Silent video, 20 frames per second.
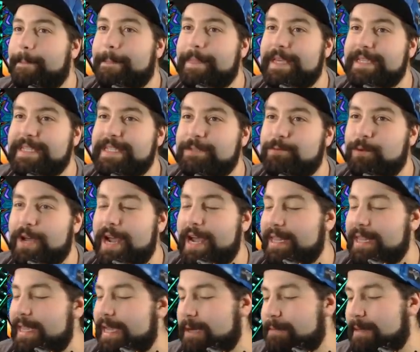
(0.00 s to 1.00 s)
This is what I
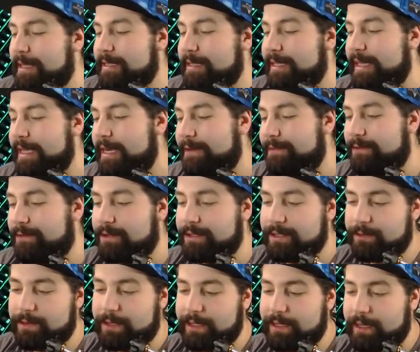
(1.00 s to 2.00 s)
like about the NA
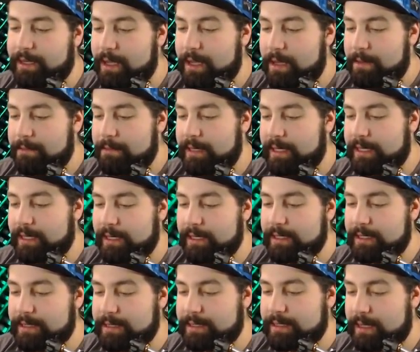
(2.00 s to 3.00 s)
version, really,
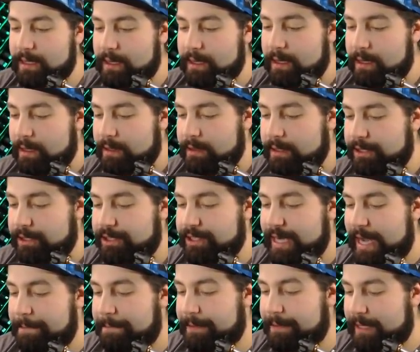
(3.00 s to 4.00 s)
because the
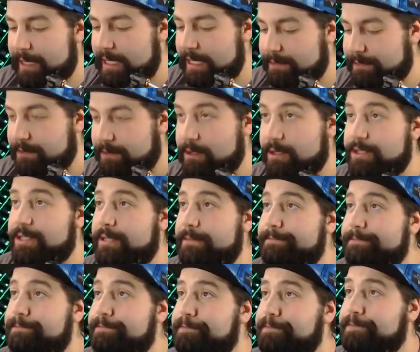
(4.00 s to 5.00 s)
Japanese version